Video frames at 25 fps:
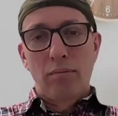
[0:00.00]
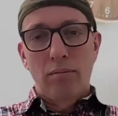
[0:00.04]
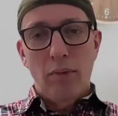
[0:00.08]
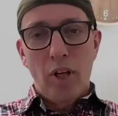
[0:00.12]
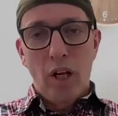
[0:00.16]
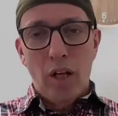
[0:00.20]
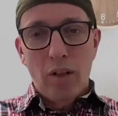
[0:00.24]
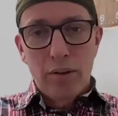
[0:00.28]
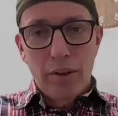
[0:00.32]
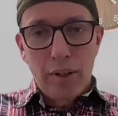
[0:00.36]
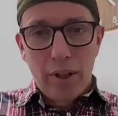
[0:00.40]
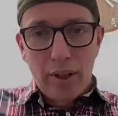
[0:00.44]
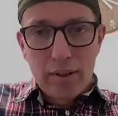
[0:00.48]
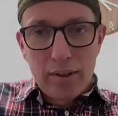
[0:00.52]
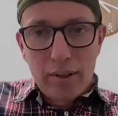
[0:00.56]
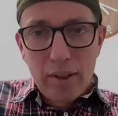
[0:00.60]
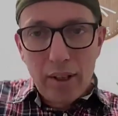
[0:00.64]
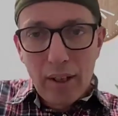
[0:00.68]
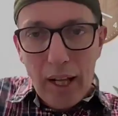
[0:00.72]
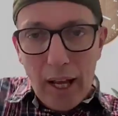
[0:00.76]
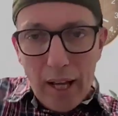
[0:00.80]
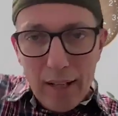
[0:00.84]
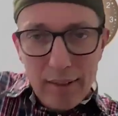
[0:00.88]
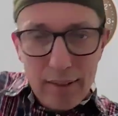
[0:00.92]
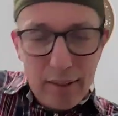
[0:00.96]
Oh, yes, the
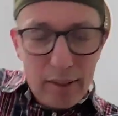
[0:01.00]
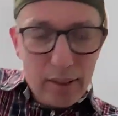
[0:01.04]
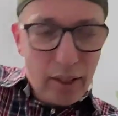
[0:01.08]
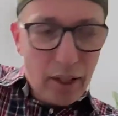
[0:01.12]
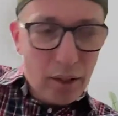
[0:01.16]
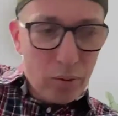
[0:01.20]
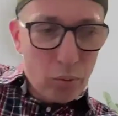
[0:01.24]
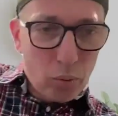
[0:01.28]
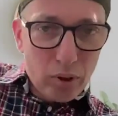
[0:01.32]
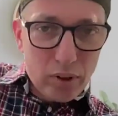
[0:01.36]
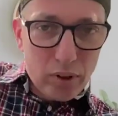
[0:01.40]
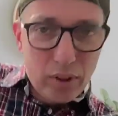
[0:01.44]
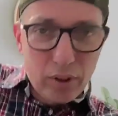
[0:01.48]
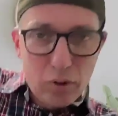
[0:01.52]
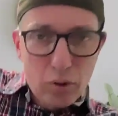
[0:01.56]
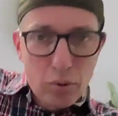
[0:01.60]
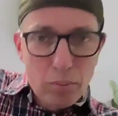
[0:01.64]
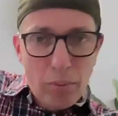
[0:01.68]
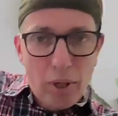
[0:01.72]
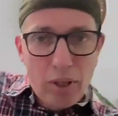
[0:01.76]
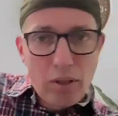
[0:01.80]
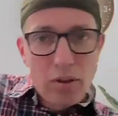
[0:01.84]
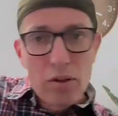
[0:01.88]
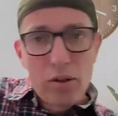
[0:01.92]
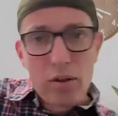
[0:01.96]
last thing I wanted to
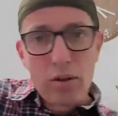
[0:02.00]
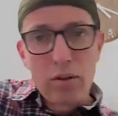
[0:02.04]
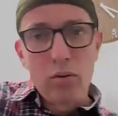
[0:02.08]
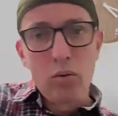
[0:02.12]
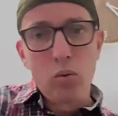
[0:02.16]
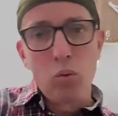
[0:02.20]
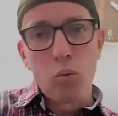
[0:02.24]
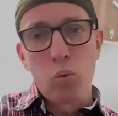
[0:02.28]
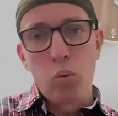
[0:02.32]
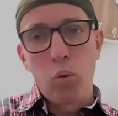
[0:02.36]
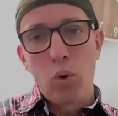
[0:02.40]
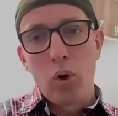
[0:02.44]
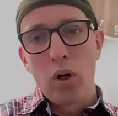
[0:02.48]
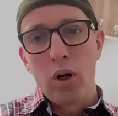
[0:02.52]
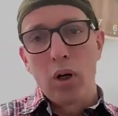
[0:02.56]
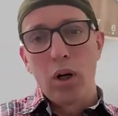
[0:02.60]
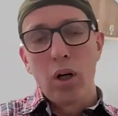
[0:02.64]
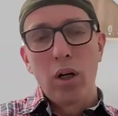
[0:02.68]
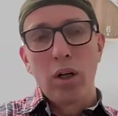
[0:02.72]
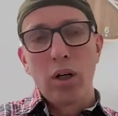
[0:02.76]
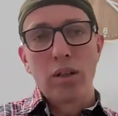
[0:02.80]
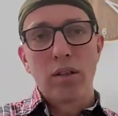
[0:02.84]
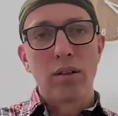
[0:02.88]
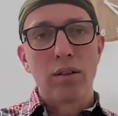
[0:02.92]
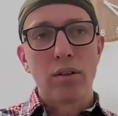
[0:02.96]
mention
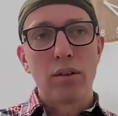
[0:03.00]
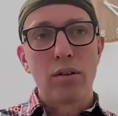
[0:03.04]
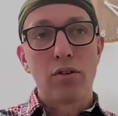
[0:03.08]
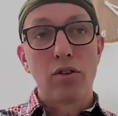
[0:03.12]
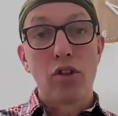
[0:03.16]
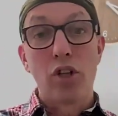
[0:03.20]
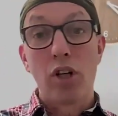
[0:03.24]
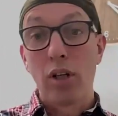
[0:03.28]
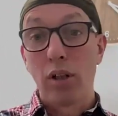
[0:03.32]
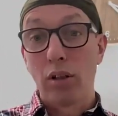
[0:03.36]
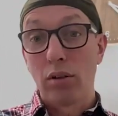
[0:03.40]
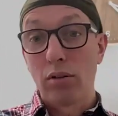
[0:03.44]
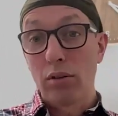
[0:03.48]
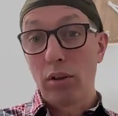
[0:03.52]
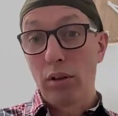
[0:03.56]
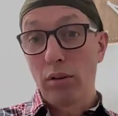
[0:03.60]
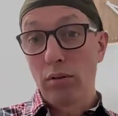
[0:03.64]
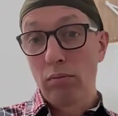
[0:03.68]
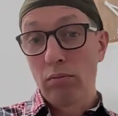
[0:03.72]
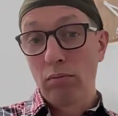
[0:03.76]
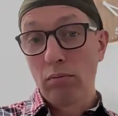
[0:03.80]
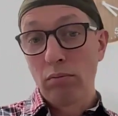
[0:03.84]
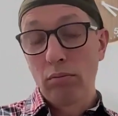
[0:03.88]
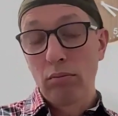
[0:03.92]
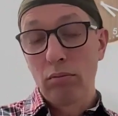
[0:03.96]
was
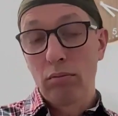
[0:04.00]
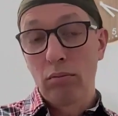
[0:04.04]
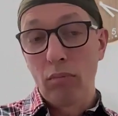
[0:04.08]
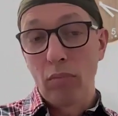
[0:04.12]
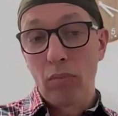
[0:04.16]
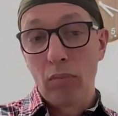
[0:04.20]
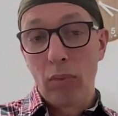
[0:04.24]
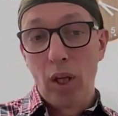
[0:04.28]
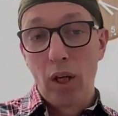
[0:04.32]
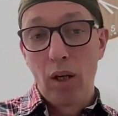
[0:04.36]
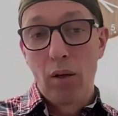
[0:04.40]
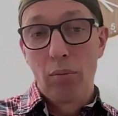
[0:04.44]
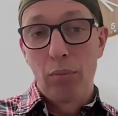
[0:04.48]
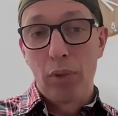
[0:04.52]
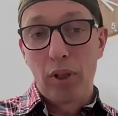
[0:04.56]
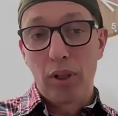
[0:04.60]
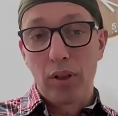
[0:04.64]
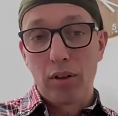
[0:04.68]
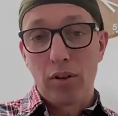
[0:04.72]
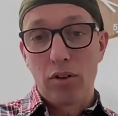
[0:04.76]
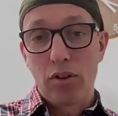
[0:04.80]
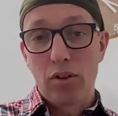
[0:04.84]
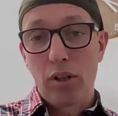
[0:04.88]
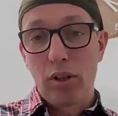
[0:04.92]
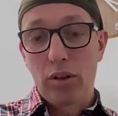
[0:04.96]
children,
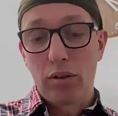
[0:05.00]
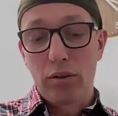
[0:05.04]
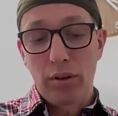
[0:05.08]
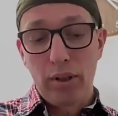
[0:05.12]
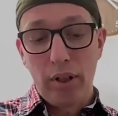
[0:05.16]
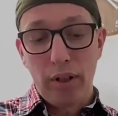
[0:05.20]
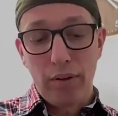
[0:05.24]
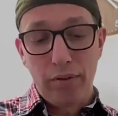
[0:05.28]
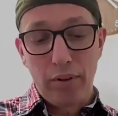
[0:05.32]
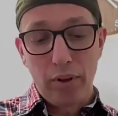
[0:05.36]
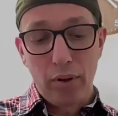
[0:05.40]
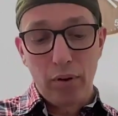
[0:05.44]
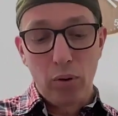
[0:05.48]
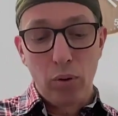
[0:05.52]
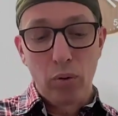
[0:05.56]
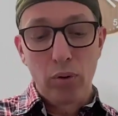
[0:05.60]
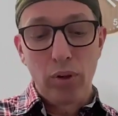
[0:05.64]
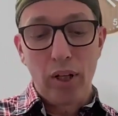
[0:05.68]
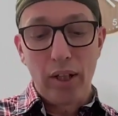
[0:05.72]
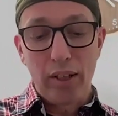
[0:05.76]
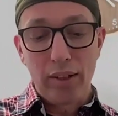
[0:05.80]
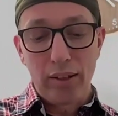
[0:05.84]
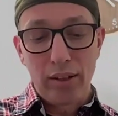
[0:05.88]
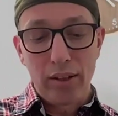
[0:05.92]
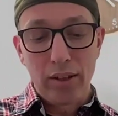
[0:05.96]
because children have their own
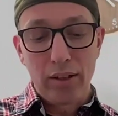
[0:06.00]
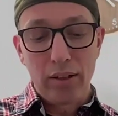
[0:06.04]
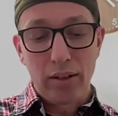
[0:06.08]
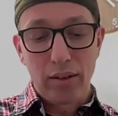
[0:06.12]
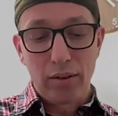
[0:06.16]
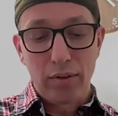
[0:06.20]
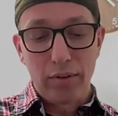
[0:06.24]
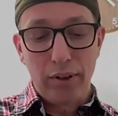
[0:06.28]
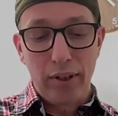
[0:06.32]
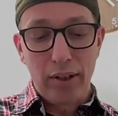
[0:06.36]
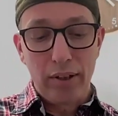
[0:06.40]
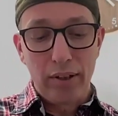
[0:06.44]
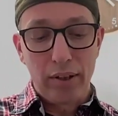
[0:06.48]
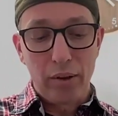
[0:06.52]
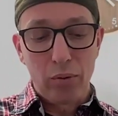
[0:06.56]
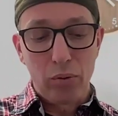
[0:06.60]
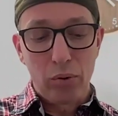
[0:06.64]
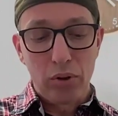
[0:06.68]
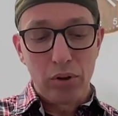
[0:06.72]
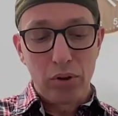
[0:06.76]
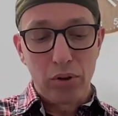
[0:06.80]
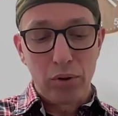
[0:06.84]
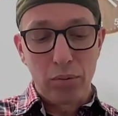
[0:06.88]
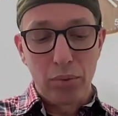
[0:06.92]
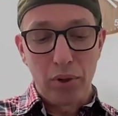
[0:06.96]
ideas of how they
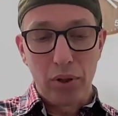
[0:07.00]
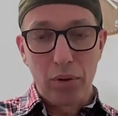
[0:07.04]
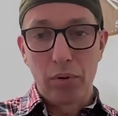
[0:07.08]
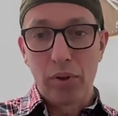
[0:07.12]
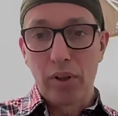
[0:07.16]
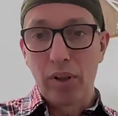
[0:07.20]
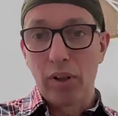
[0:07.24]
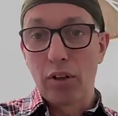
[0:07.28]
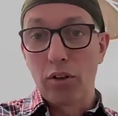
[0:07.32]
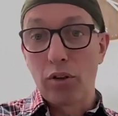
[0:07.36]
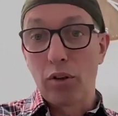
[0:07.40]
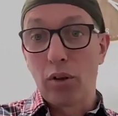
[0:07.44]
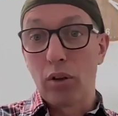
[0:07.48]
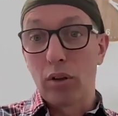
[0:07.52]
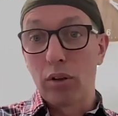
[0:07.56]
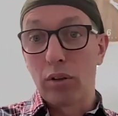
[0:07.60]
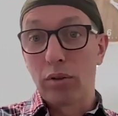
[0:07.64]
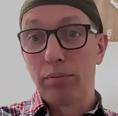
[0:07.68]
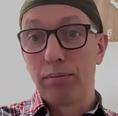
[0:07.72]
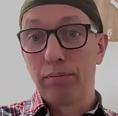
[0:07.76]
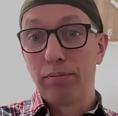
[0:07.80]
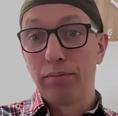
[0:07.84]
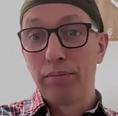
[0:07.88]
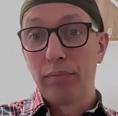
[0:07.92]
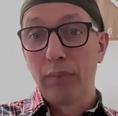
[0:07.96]
want to be with the
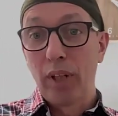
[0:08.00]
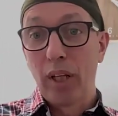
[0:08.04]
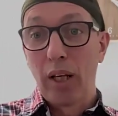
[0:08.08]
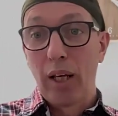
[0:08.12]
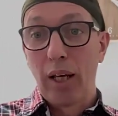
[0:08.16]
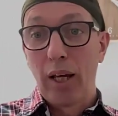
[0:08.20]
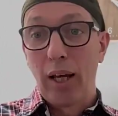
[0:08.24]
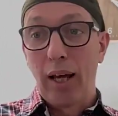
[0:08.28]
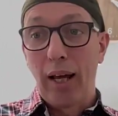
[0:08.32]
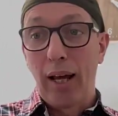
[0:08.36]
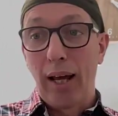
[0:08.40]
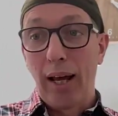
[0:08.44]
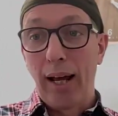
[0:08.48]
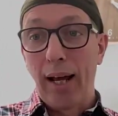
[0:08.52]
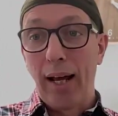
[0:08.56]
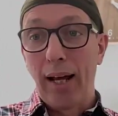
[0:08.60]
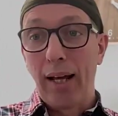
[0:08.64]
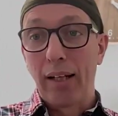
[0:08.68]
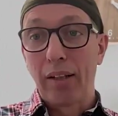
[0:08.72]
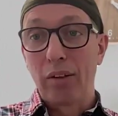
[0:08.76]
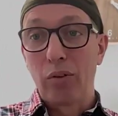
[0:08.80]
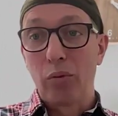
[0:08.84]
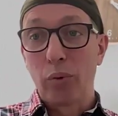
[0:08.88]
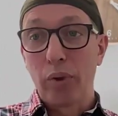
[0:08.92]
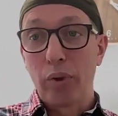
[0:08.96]
dog.
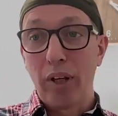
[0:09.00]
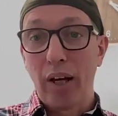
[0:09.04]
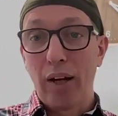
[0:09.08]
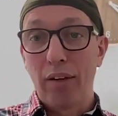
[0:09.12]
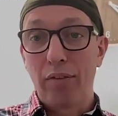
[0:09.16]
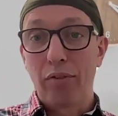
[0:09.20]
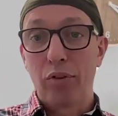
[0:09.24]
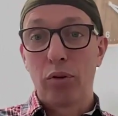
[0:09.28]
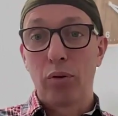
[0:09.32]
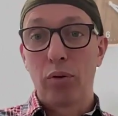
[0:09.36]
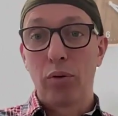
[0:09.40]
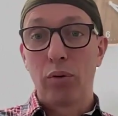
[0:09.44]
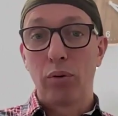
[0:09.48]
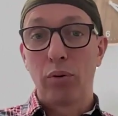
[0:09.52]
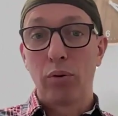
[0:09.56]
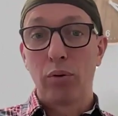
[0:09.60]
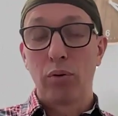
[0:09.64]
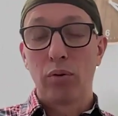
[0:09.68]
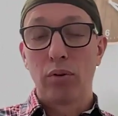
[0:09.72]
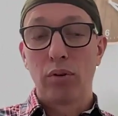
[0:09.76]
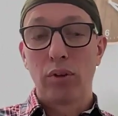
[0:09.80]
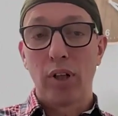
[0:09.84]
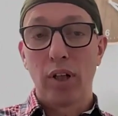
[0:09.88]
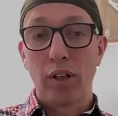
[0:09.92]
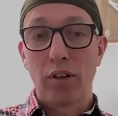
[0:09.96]
And we have
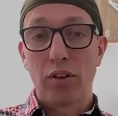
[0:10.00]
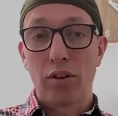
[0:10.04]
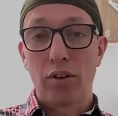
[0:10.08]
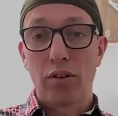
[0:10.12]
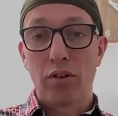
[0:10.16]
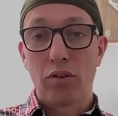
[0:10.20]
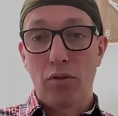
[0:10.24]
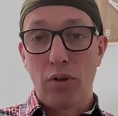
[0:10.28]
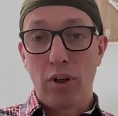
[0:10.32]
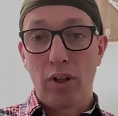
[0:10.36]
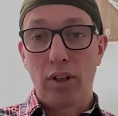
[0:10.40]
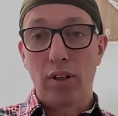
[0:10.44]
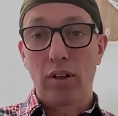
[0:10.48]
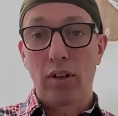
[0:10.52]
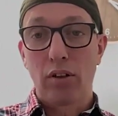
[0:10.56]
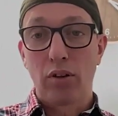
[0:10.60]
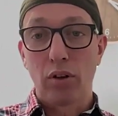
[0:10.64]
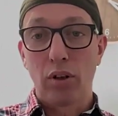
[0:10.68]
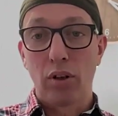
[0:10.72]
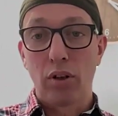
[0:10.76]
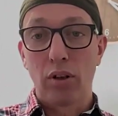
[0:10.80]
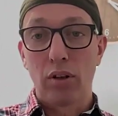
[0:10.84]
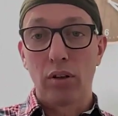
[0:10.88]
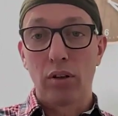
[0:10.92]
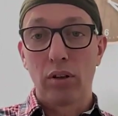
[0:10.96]
to not just train the
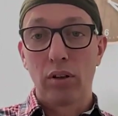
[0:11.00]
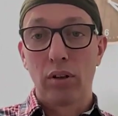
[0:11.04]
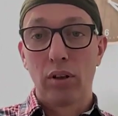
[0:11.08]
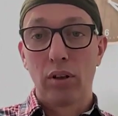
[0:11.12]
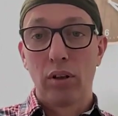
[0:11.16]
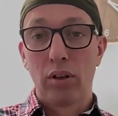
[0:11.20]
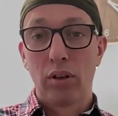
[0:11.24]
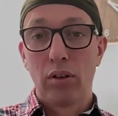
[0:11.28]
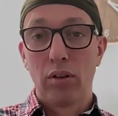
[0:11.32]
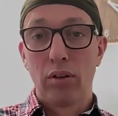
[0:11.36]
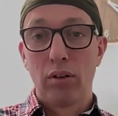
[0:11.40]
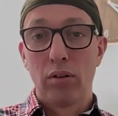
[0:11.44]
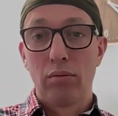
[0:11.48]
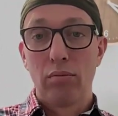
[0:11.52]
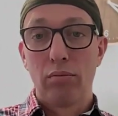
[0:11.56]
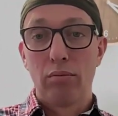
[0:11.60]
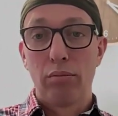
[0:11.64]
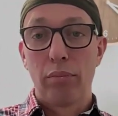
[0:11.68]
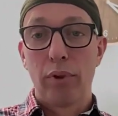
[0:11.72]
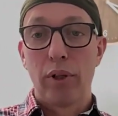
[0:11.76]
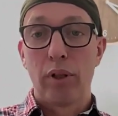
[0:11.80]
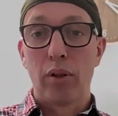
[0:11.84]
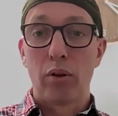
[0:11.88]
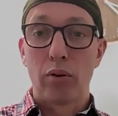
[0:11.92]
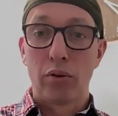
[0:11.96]
dog,
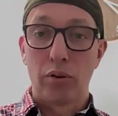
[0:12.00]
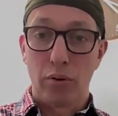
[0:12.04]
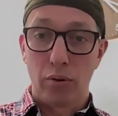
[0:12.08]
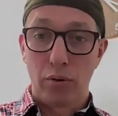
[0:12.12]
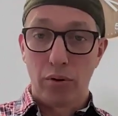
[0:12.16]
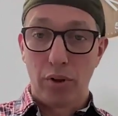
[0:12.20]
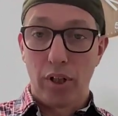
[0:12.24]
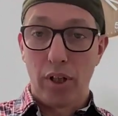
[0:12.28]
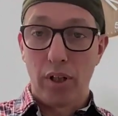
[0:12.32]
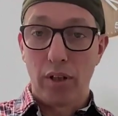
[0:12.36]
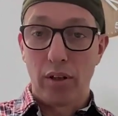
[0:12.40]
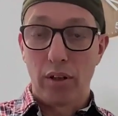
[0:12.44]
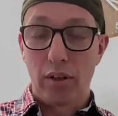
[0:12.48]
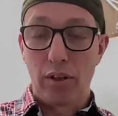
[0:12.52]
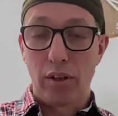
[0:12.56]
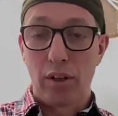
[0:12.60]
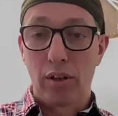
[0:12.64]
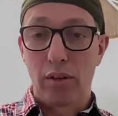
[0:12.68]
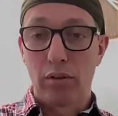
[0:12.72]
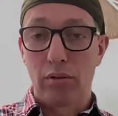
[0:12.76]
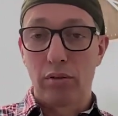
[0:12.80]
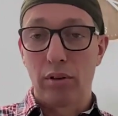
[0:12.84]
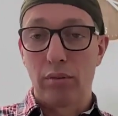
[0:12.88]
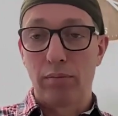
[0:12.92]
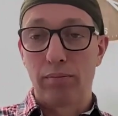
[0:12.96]
but also train the
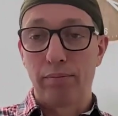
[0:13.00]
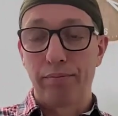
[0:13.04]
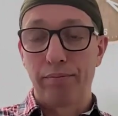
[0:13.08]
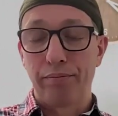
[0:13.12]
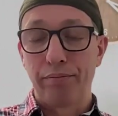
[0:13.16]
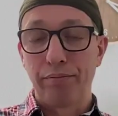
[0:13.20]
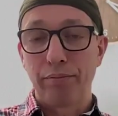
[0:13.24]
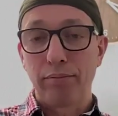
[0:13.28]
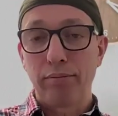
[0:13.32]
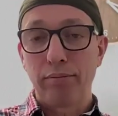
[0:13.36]
children.